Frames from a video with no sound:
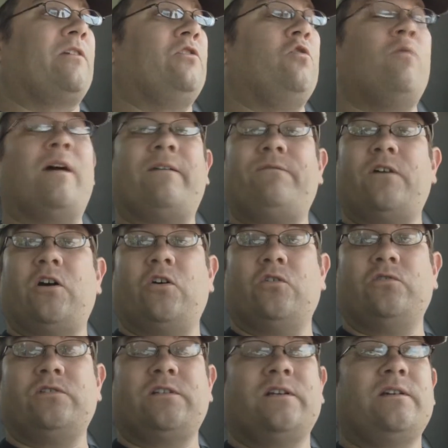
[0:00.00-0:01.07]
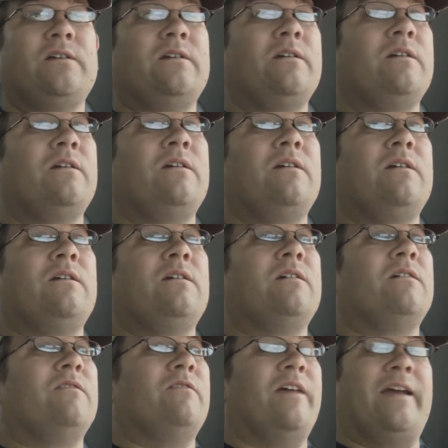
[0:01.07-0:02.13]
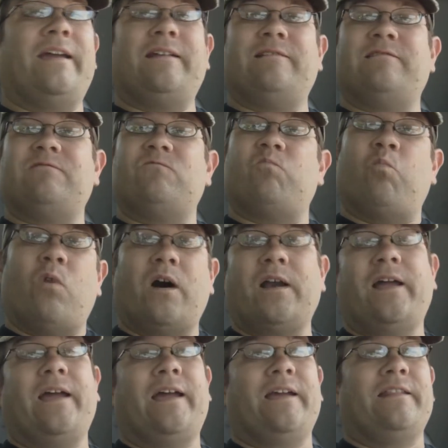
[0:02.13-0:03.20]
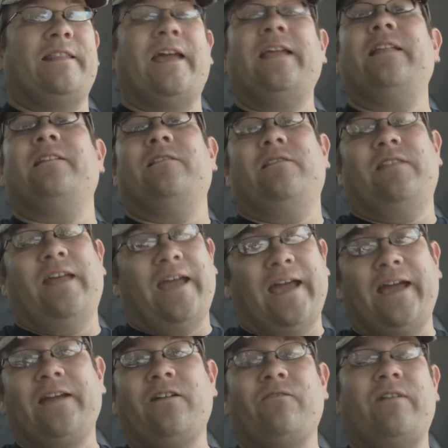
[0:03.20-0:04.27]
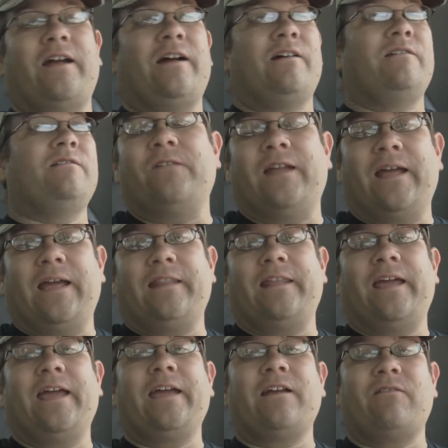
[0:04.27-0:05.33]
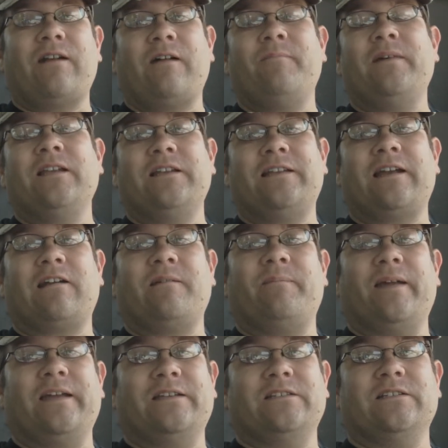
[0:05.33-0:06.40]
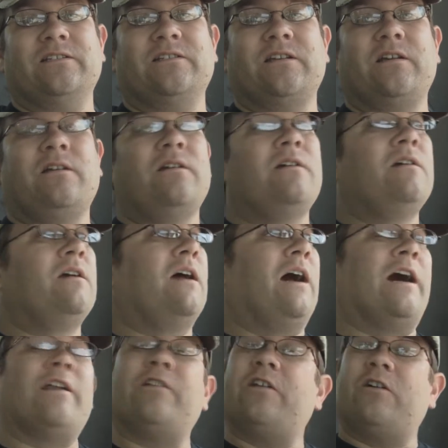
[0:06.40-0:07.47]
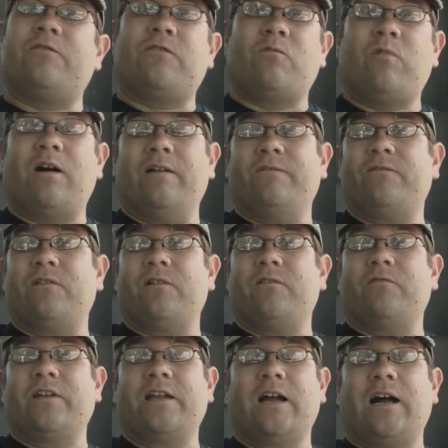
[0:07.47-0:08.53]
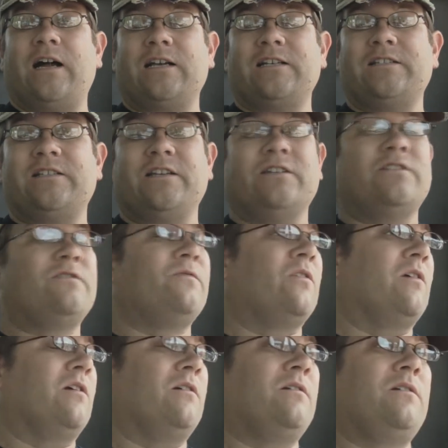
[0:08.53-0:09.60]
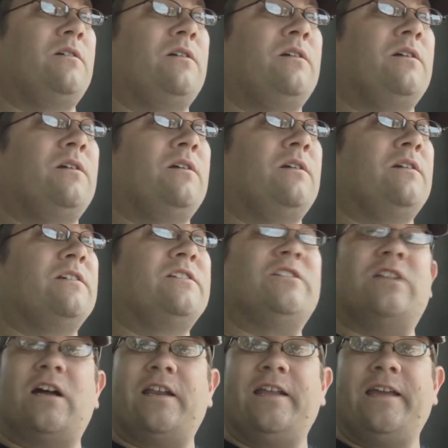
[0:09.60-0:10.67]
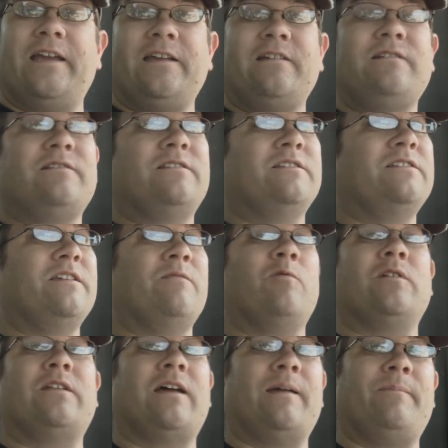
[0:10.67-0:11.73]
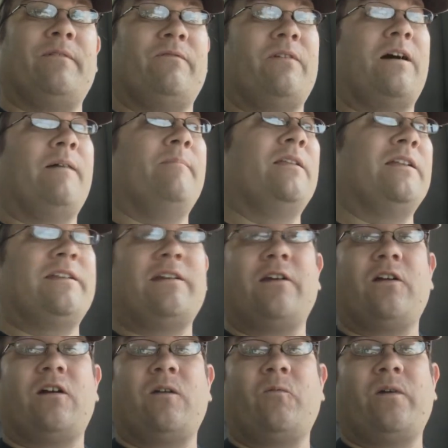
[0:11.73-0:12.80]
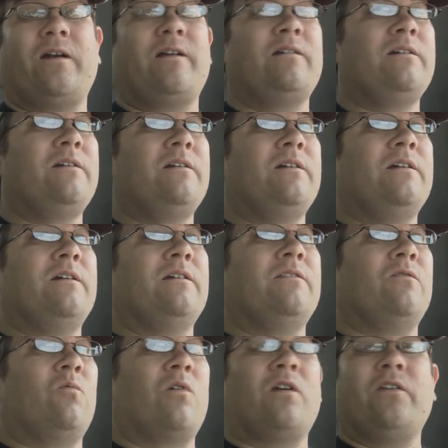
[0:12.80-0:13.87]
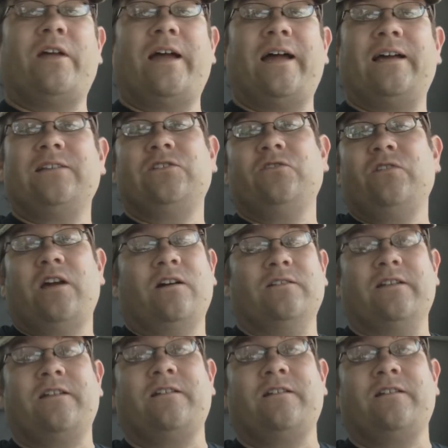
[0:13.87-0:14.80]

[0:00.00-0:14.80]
UFOs they want to hang they they hang around they they hang around military bases. I don't know for what for recognizance for studying to see what type of uh, military hardware the world has. Who knows?